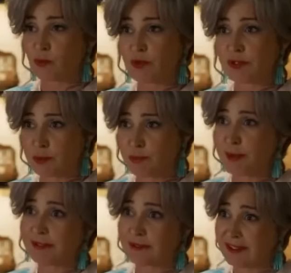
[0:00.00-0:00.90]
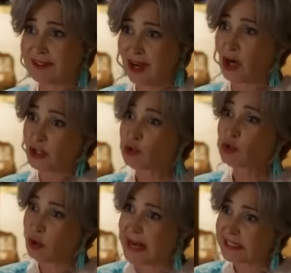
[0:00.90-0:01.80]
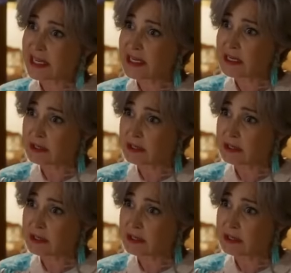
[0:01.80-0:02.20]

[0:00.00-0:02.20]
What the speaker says: of words, but are you crazy?